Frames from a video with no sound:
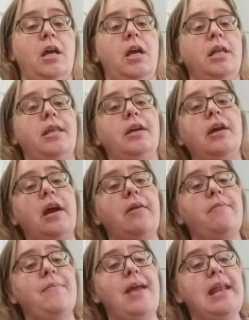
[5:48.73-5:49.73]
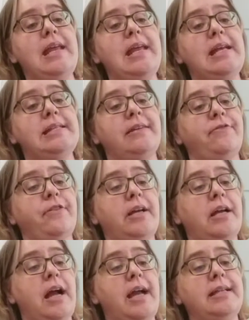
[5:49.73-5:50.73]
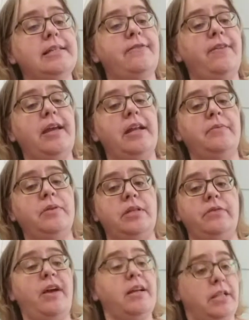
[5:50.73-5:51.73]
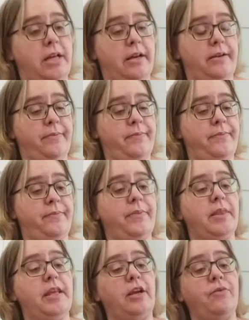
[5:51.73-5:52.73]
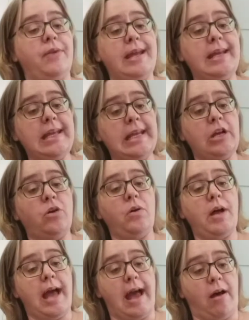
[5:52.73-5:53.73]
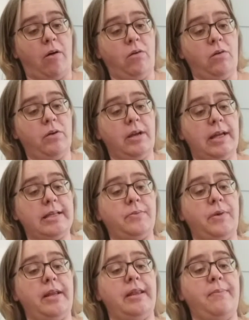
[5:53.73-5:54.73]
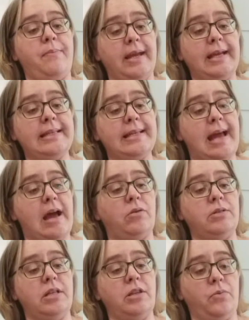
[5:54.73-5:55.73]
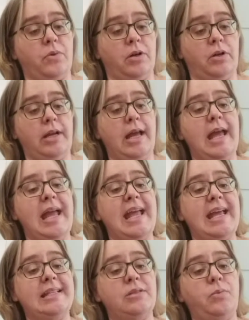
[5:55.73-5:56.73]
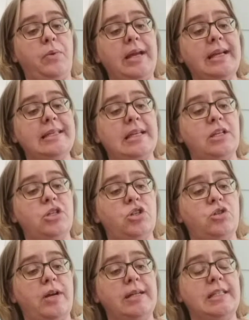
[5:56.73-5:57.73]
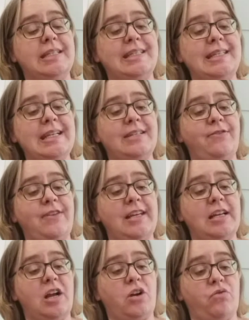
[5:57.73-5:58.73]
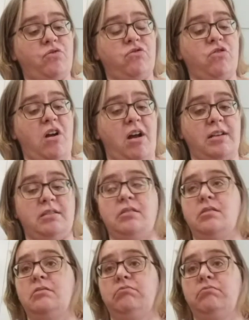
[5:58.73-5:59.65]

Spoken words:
There are many different kinds of animals in Russia. The great eagle owl is one of the biggest owls in the world. Its wings can stretch 6 feet across.